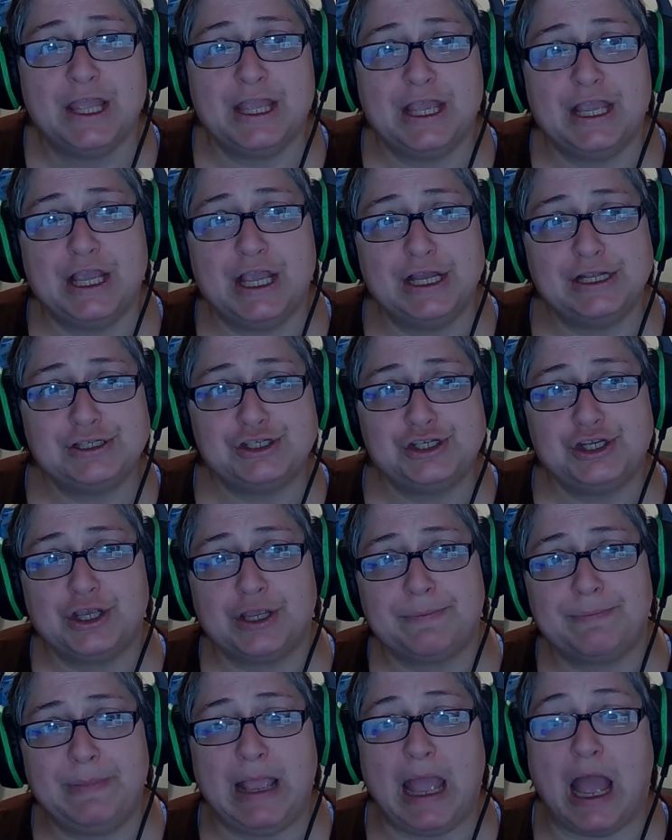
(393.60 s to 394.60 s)
it
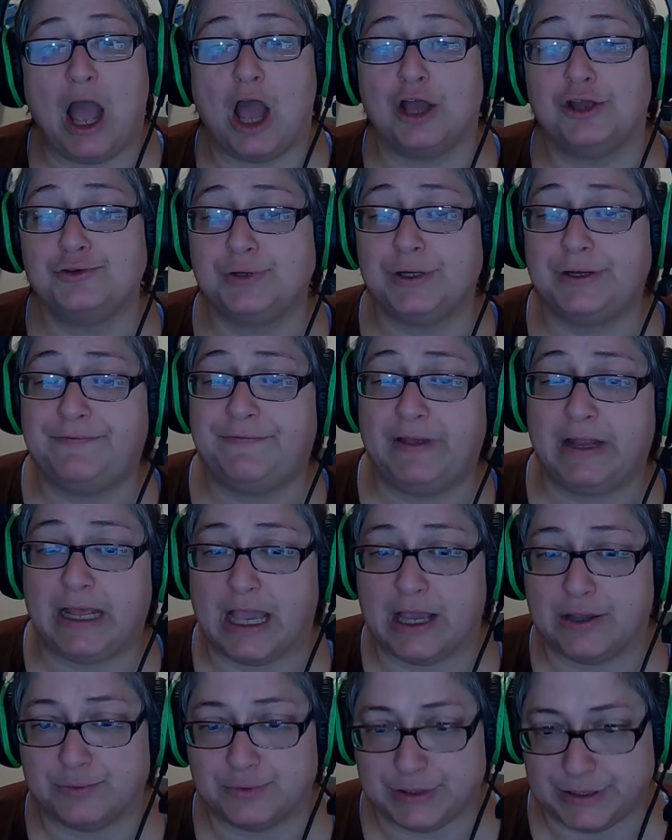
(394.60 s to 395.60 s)
took me 100
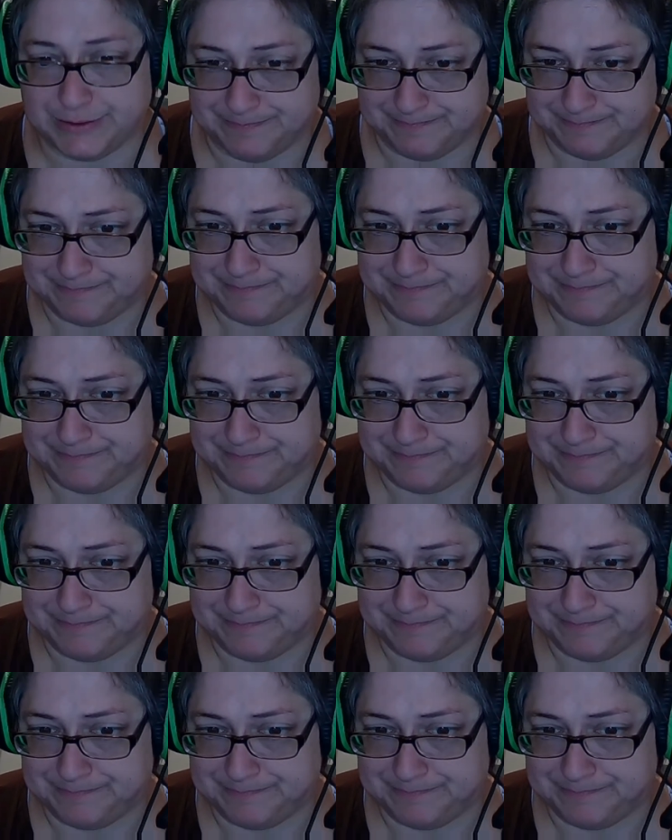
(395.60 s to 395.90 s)
videos